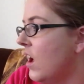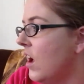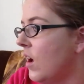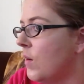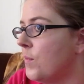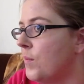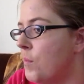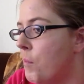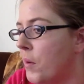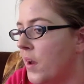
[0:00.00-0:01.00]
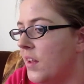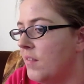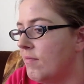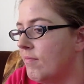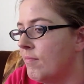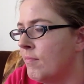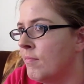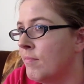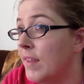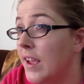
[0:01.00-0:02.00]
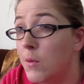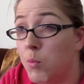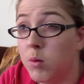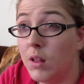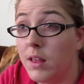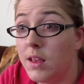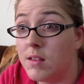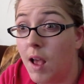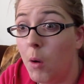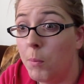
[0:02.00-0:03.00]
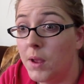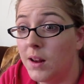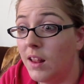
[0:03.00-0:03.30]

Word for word: Um, but it really is helping.